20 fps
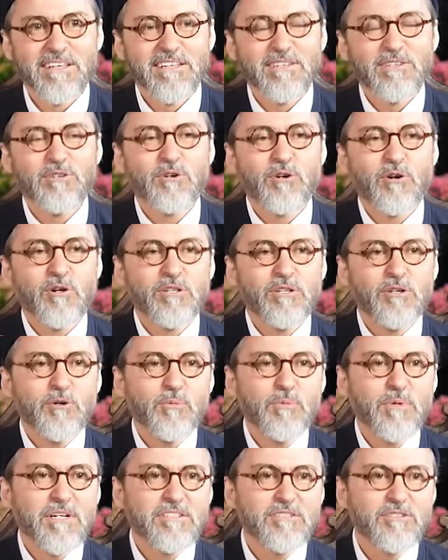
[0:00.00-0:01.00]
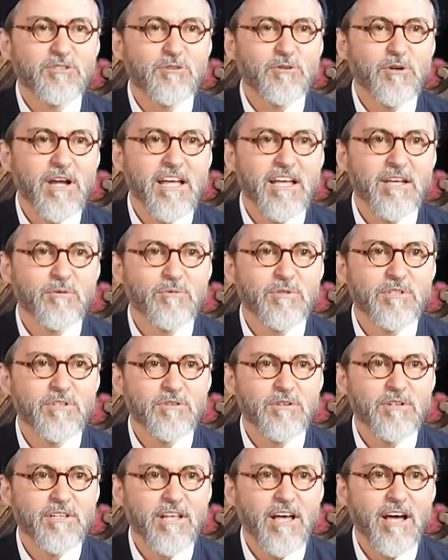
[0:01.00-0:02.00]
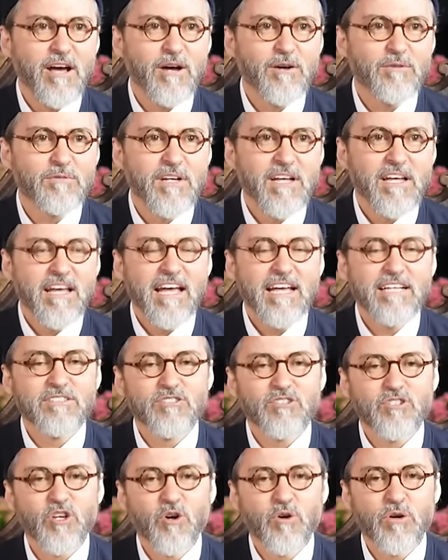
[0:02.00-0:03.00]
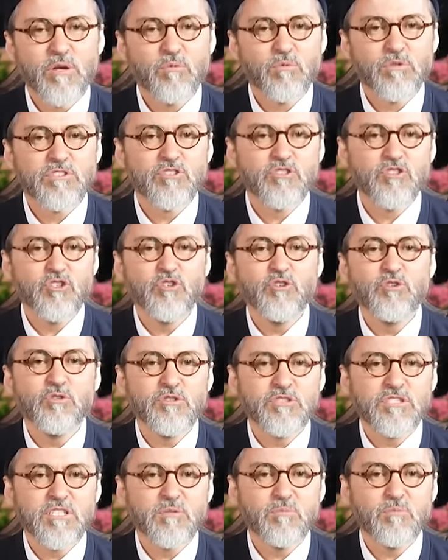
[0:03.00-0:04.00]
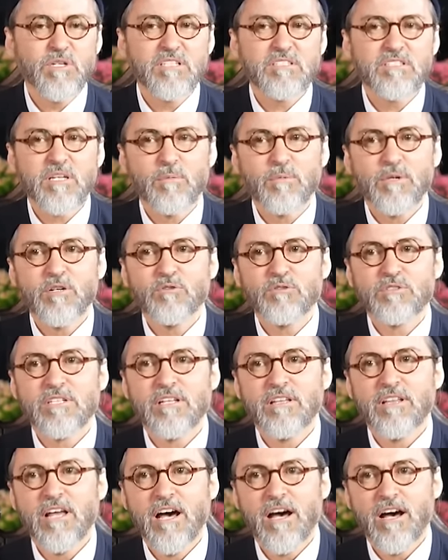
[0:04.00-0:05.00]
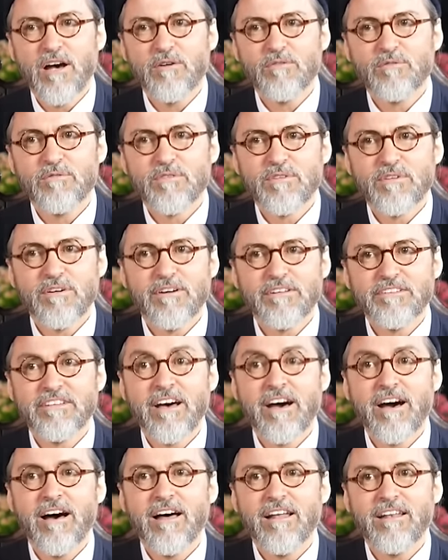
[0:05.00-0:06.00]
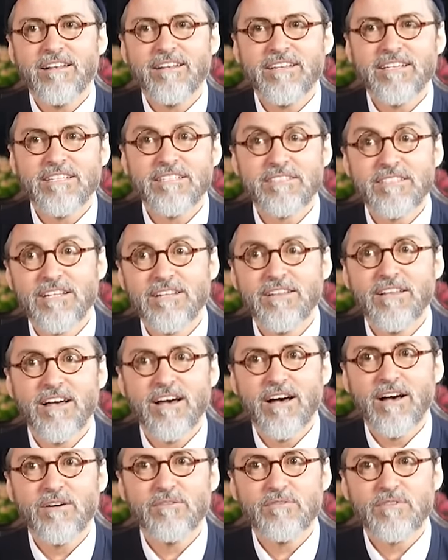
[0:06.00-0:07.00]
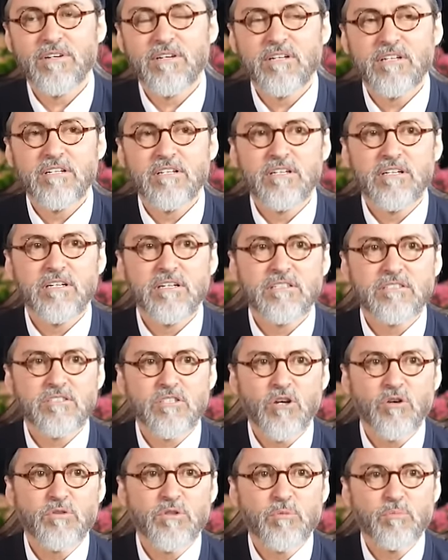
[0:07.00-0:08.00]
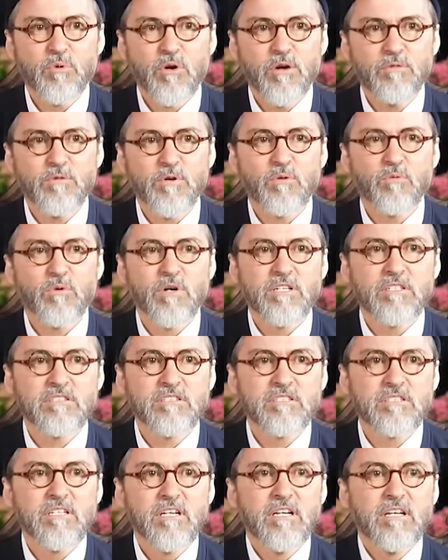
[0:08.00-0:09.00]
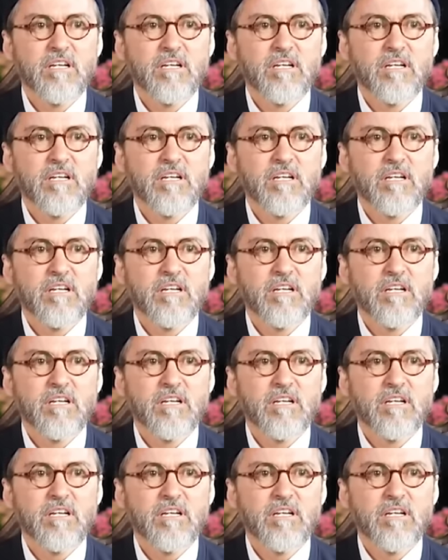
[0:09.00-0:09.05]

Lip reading: you go a little bit astray when you're in love. And so it was used to mean somebody who's in love. Dal, he's in love. So the Prophet was